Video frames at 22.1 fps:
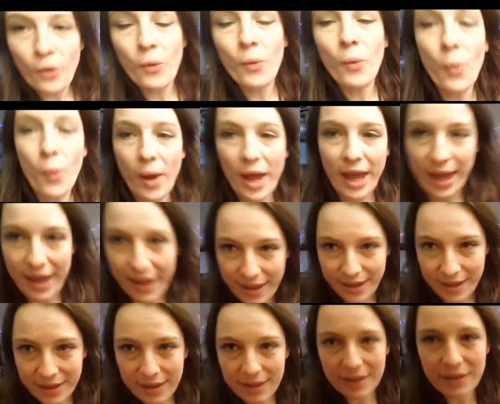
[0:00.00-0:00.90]

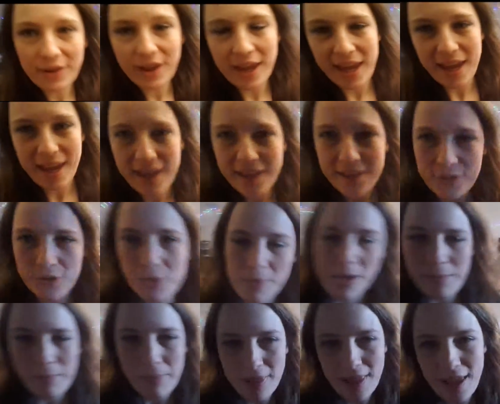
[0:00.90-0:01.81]
Well, okay, so
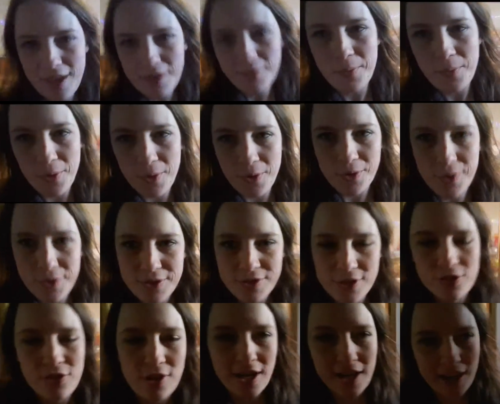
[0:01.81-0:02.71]
my plan
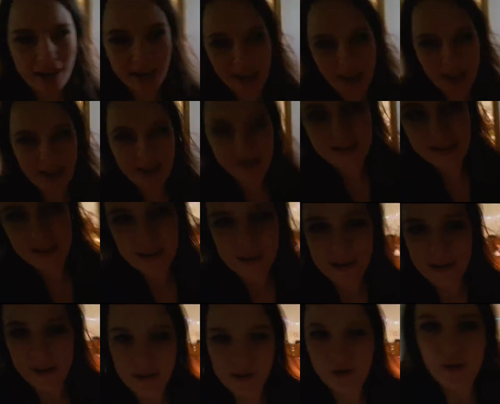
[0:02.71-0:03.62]
was to try and get
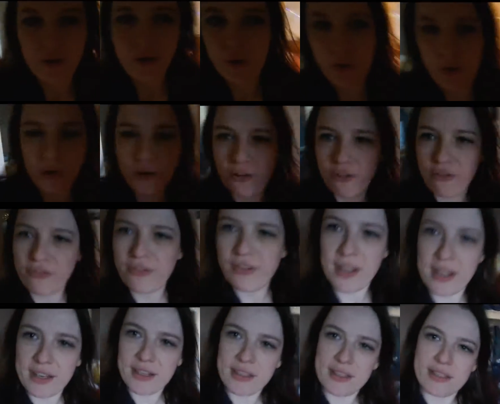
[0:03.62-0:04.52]
all our
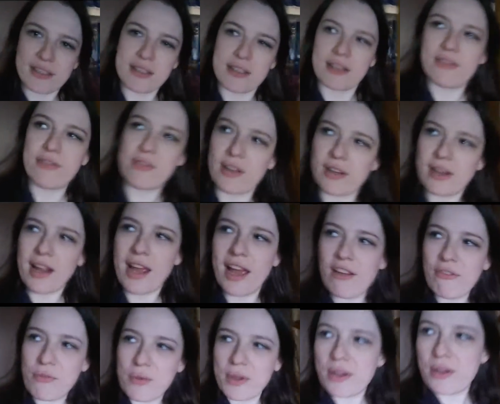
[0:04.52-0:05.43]
fitness stuff. Now,
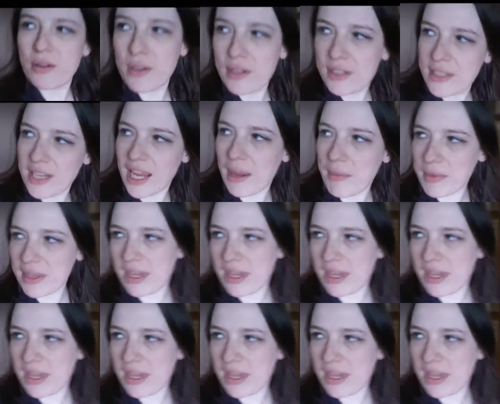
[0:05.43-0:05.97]
have we got time?